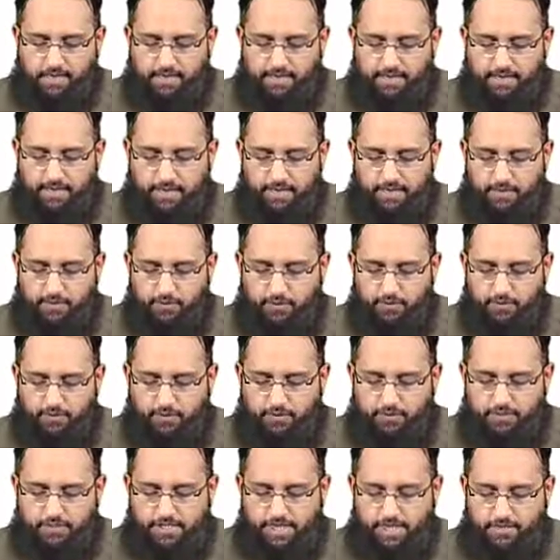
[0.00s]
that you
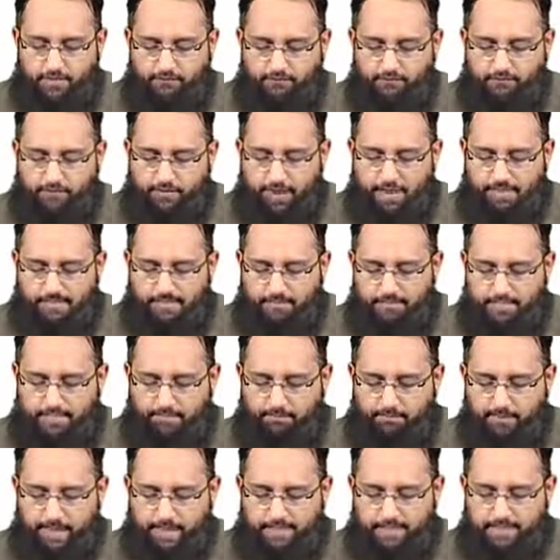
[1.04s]
should see whether the
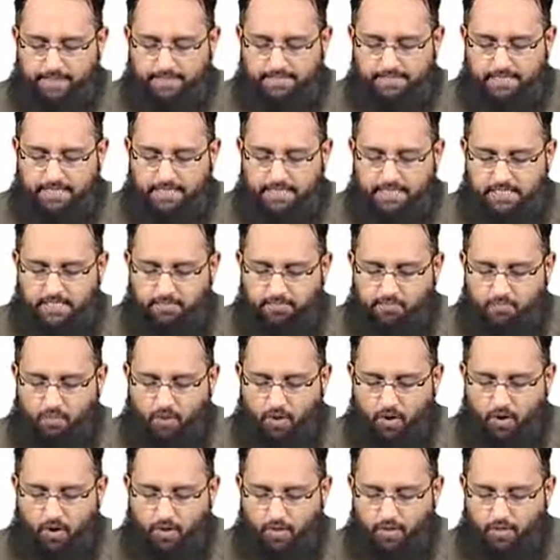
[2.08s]
package is
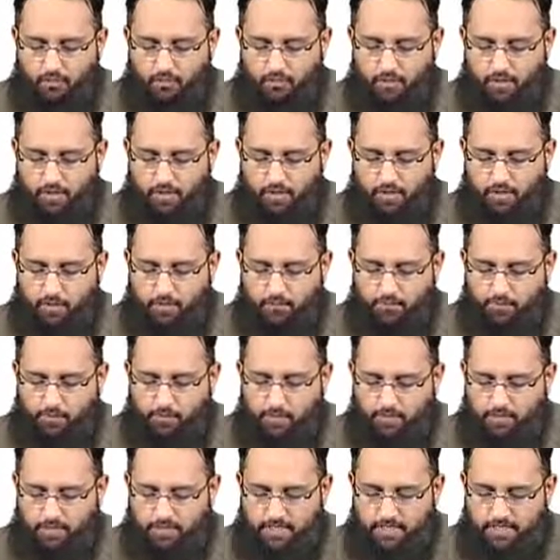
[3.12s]
part of the
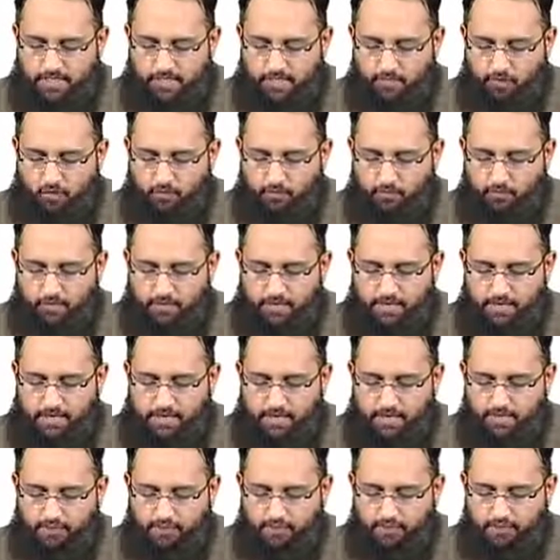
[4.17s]
computer software
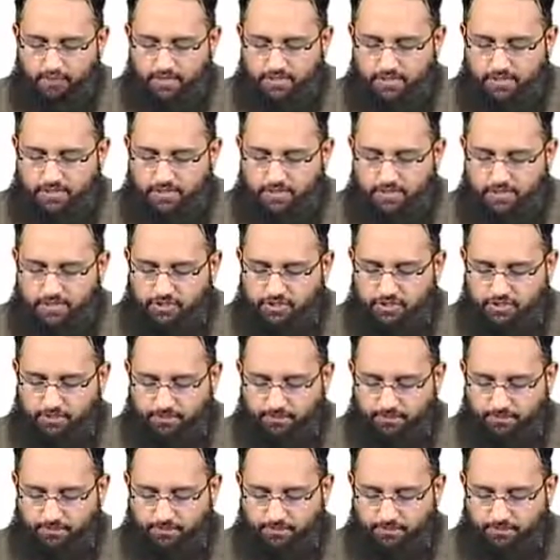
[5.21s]
infrastructure.